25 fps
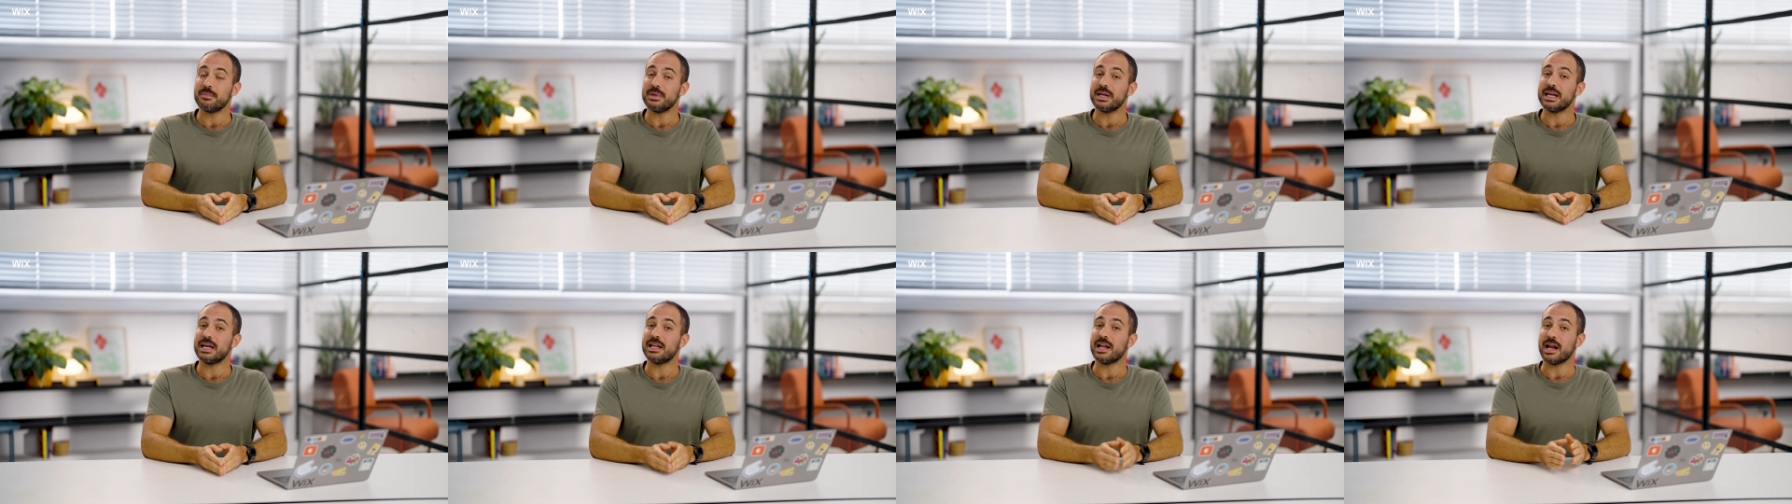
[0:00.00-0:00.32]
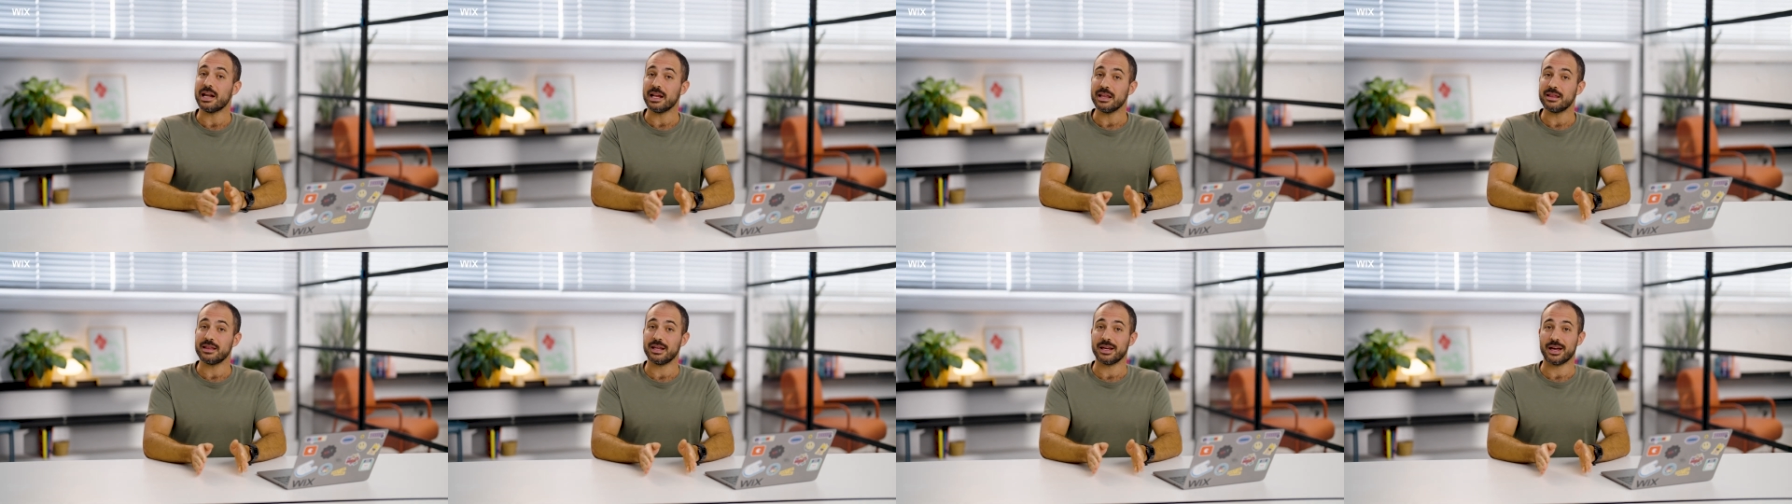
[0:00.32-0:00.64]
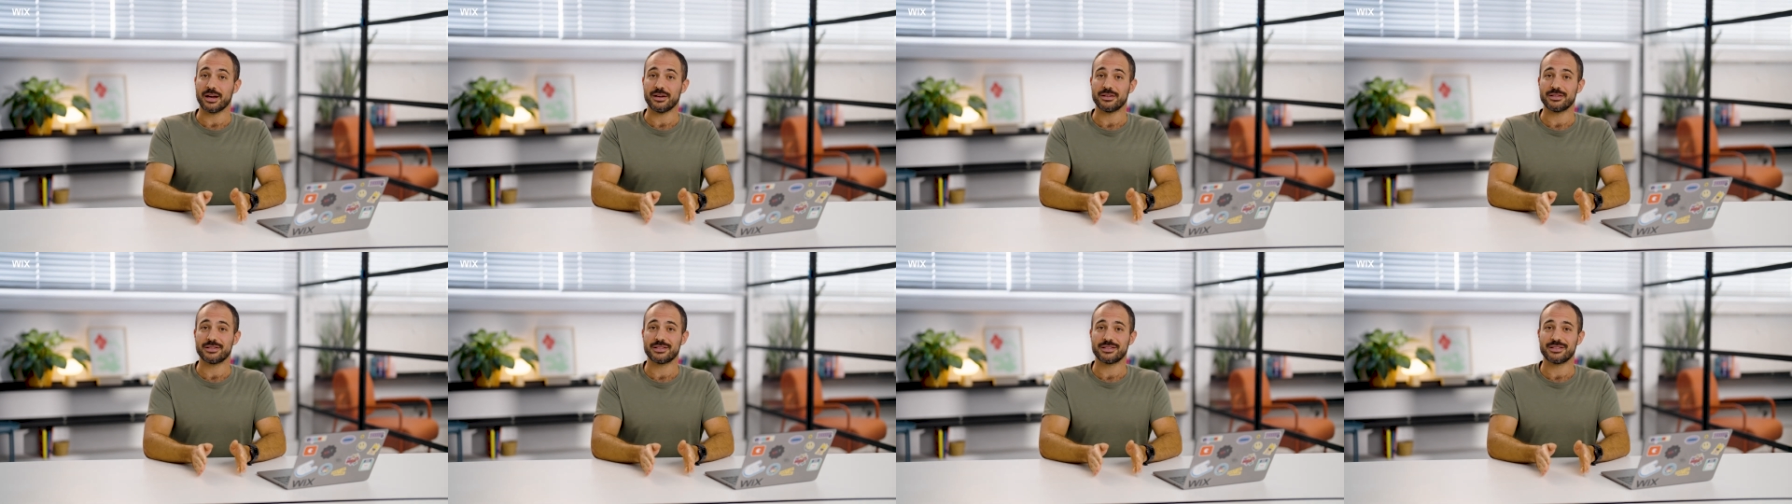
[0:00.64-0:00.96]
begin anything
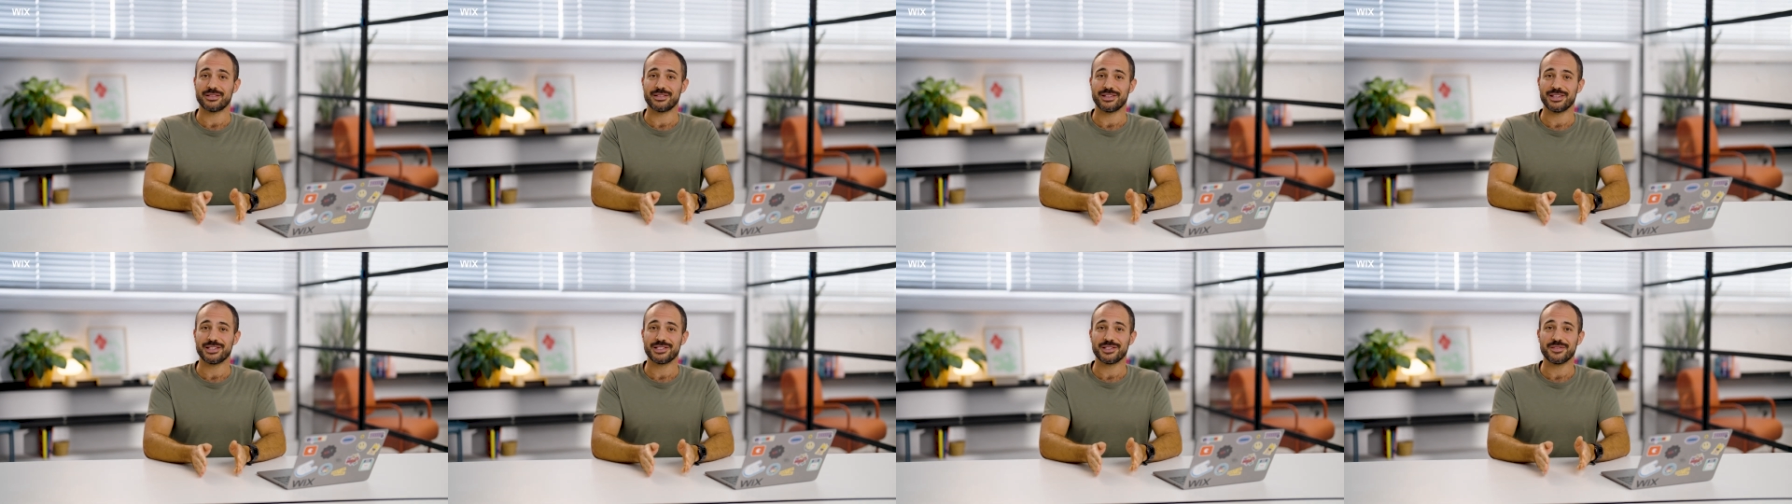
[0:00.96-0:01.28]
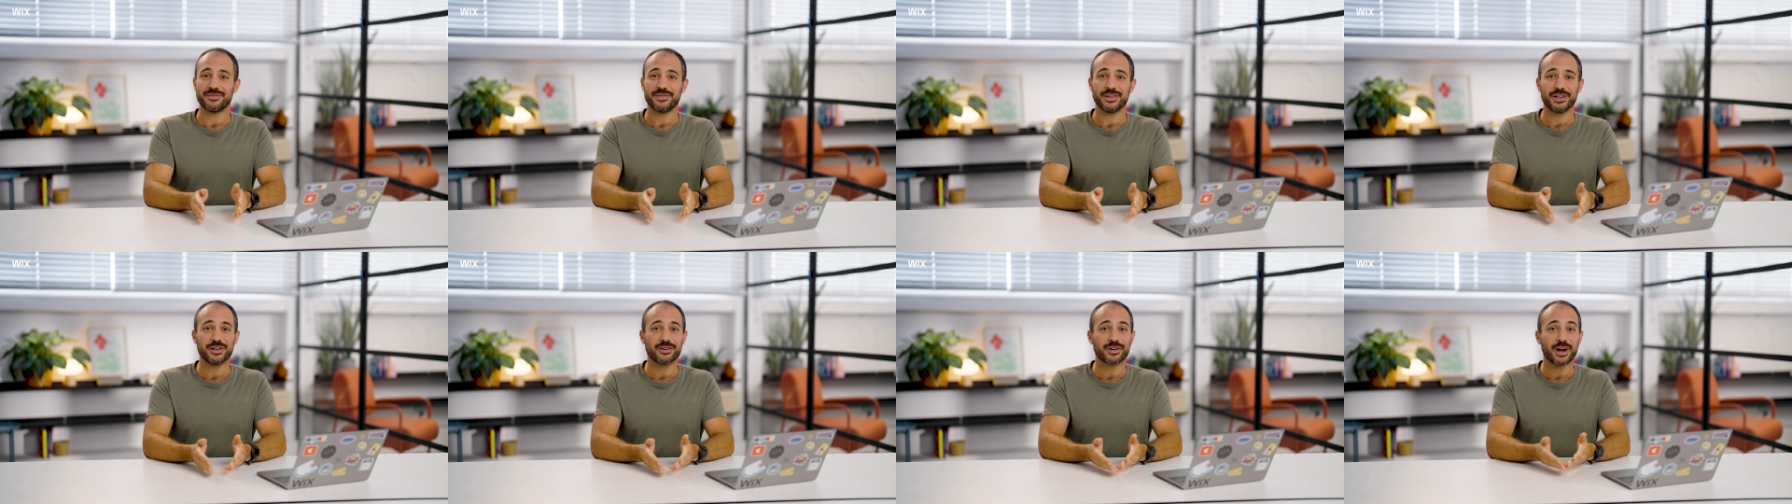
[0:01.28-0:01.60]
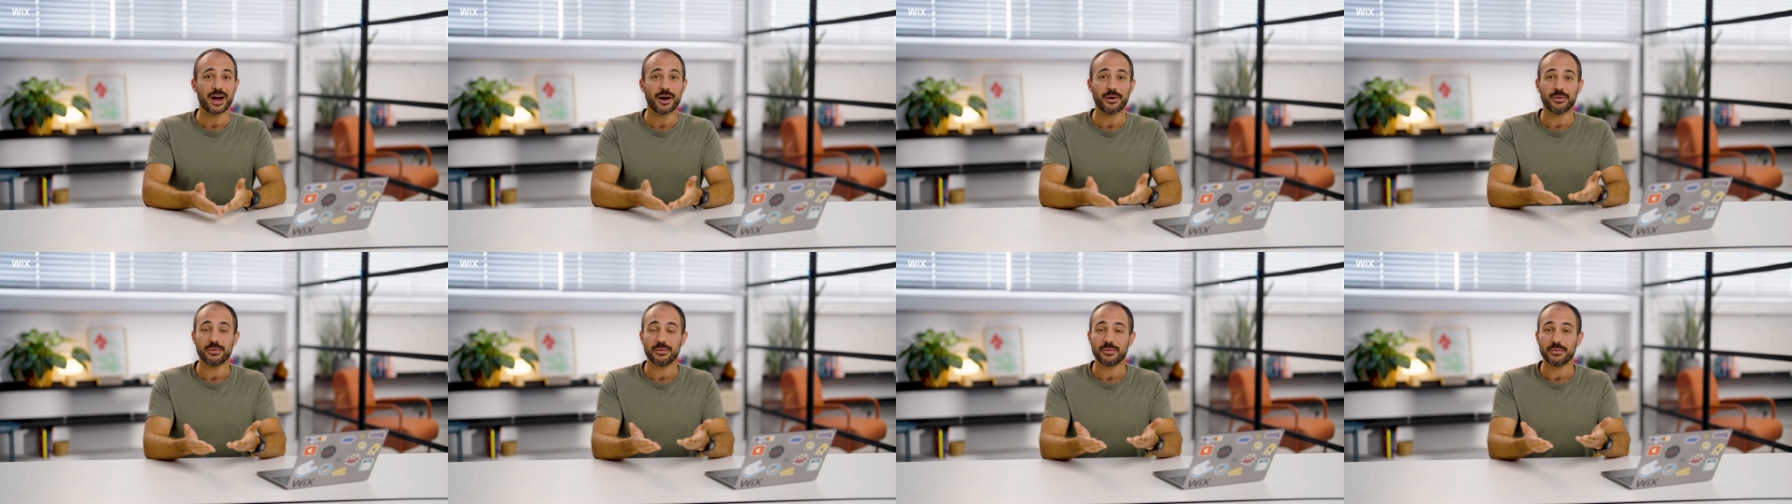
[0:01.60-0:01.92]
else is to figure
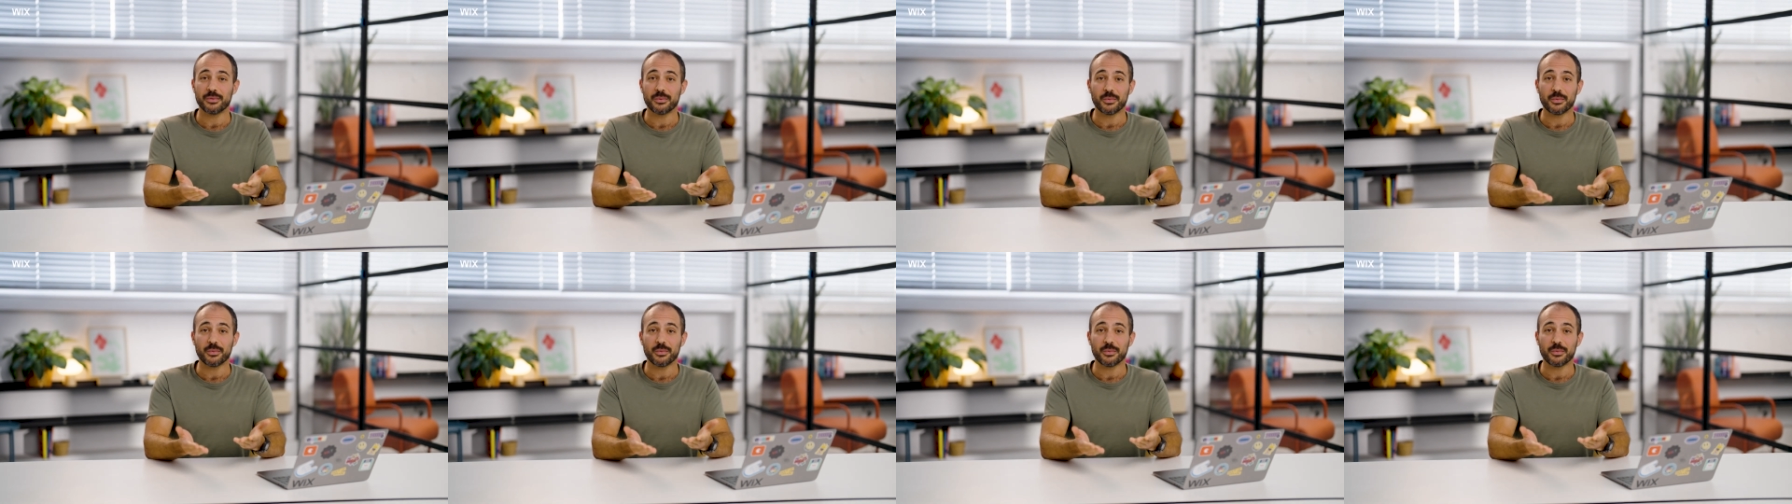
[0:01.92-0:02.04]
out